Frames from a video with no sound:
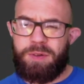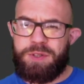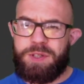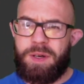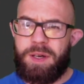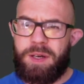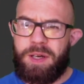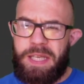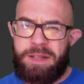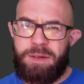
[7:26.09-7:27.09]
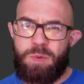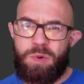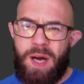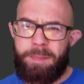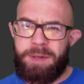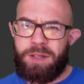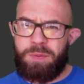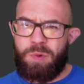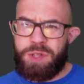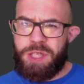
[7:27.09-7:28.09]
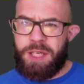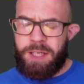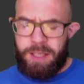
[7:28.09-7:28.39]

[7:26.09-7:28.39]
also happy in the water.